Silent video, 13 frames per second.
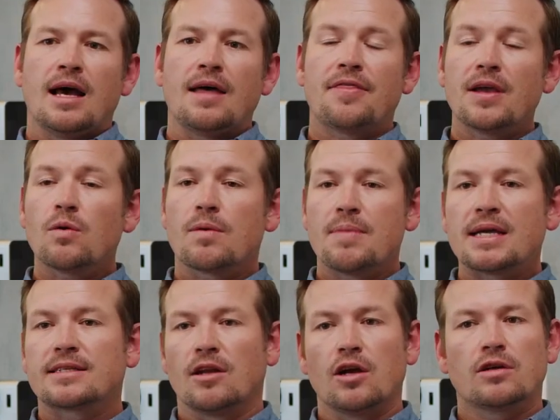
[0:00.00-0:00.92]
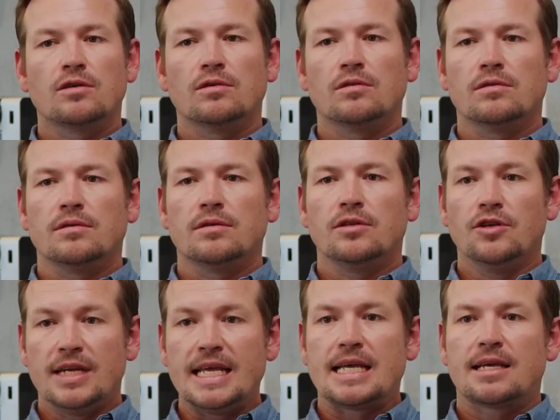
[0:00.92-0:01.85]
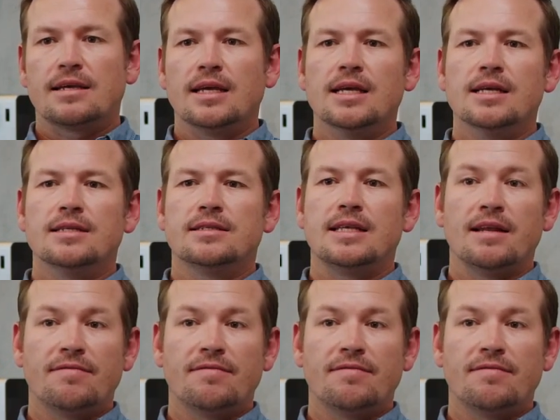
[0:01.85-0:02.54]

I think what makes Local unique is the